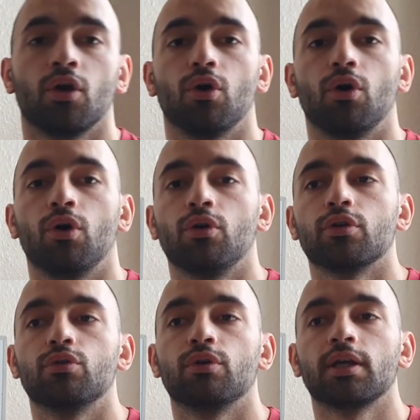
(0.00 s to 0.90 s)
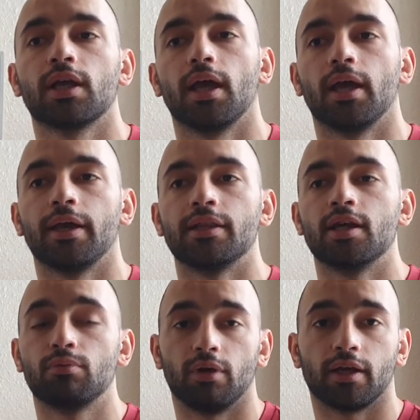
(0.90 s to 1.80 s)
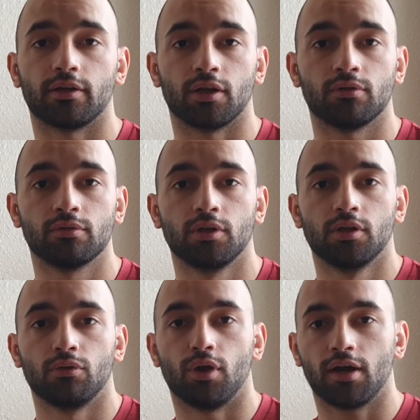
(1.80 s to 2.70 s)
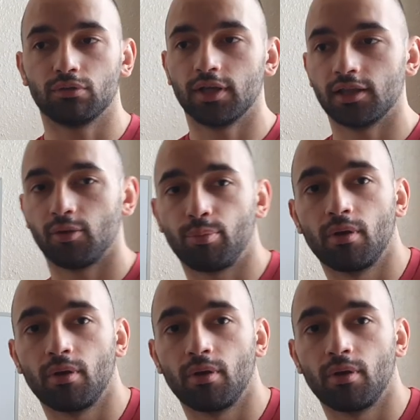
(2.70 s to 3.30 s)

Or you're doing a double leg, you know, you have to get up,